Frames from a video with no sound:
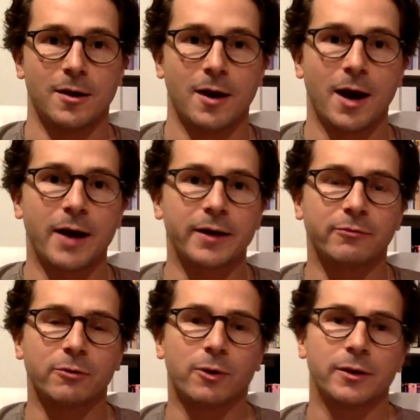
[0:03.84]
Hi
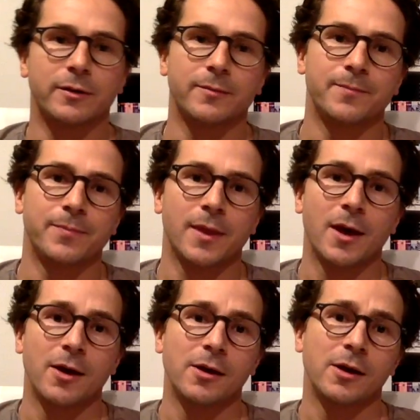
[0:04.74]
everyone.
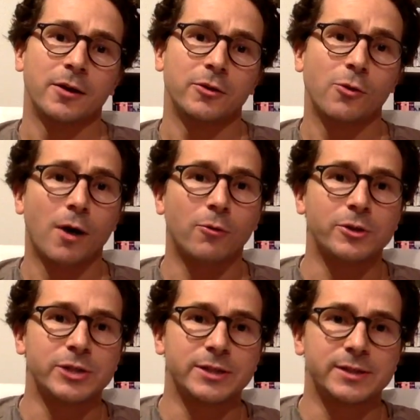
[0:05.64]
You are
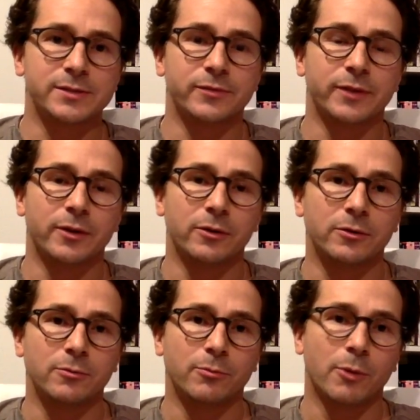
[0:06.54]
watching this
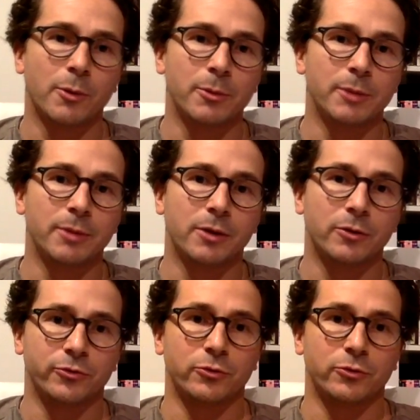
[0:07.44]
video probably because